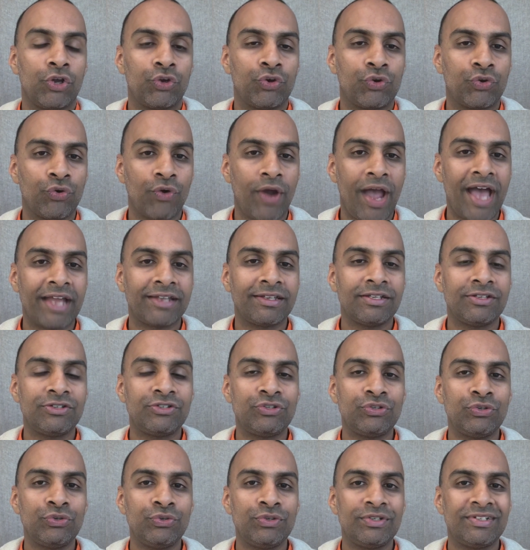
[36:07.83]

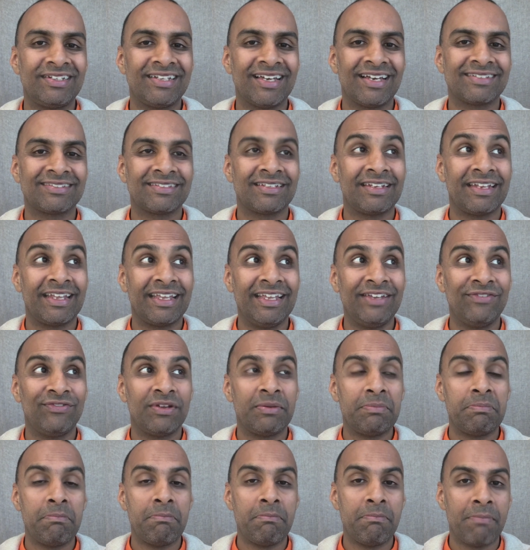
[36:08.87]
Gratitude doesn't
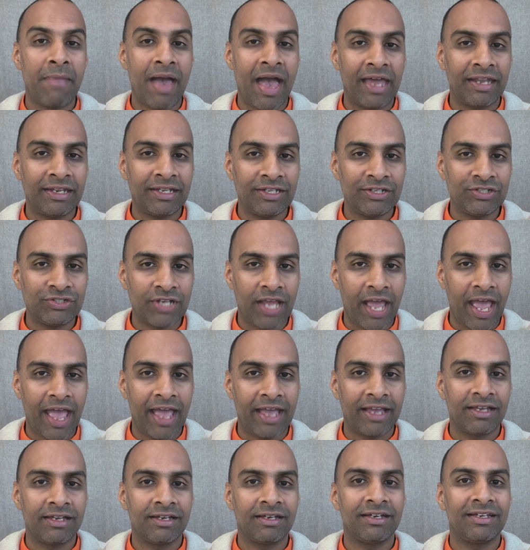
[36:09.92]
even manage
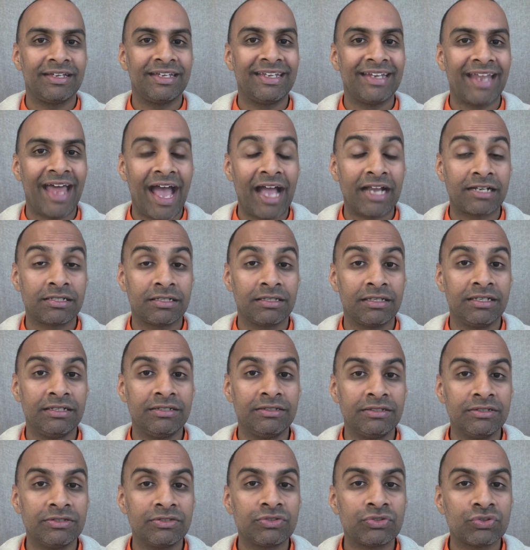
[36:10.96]
anger, it actually
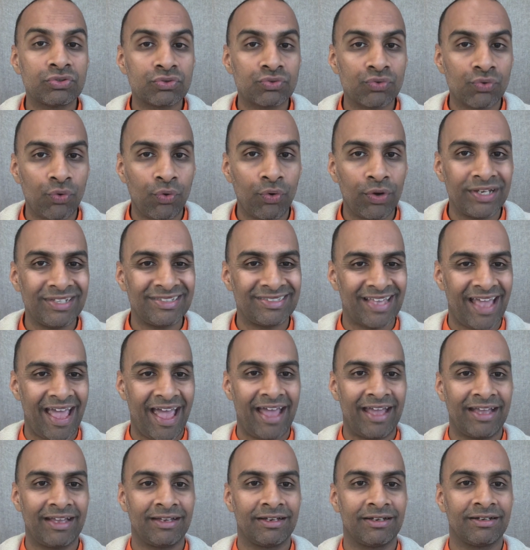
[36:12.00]
destroys
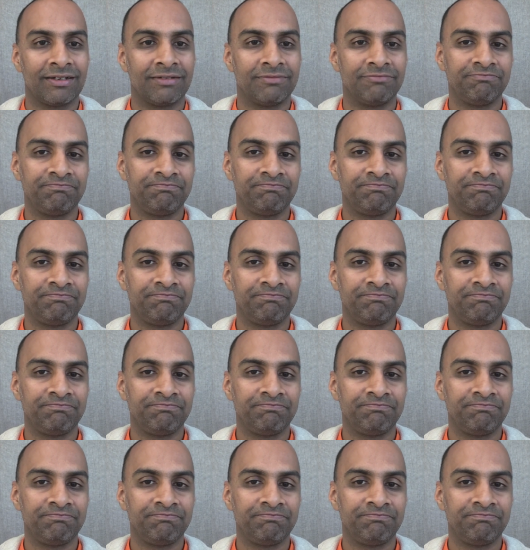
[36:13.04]
anger.